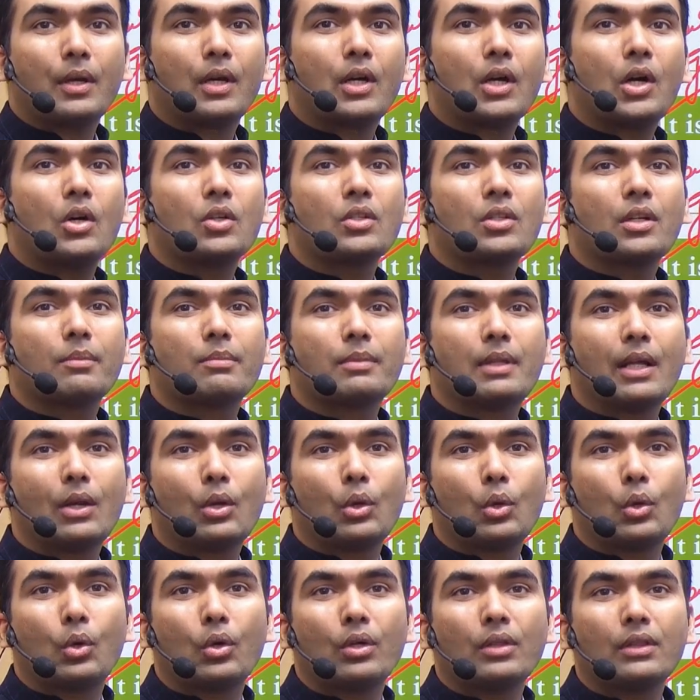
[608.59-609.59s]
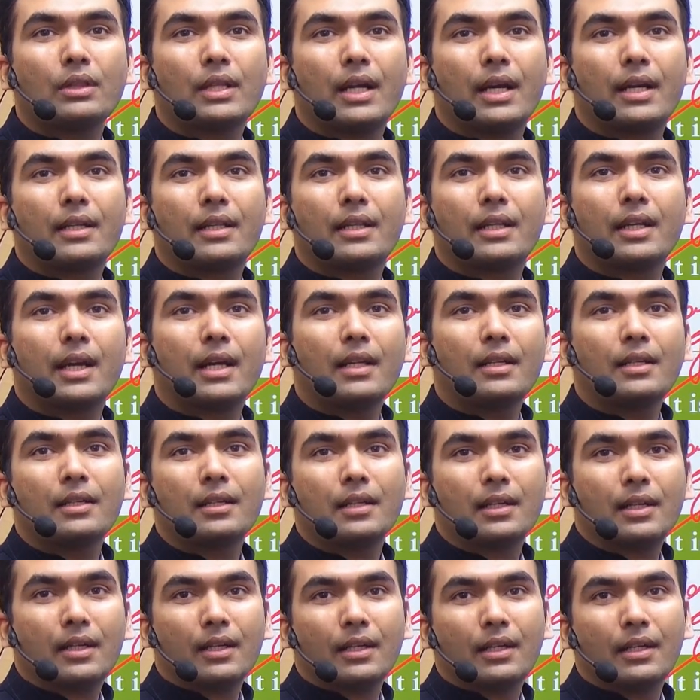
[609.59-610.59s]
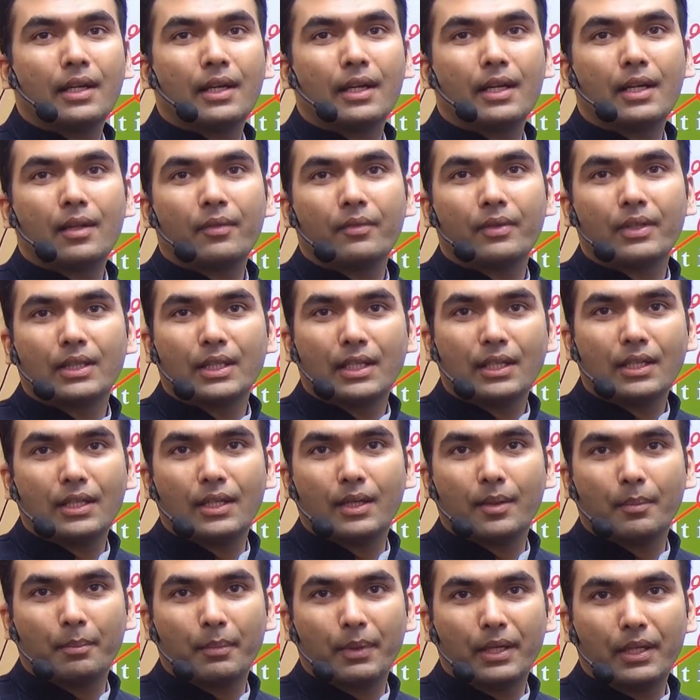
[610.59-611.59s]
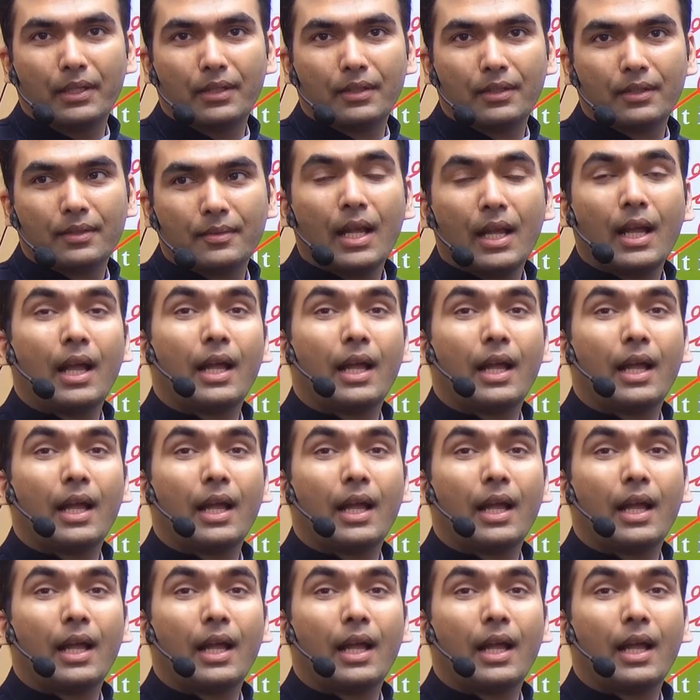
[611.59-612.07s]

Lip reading: because of the loan that they are getting with the government.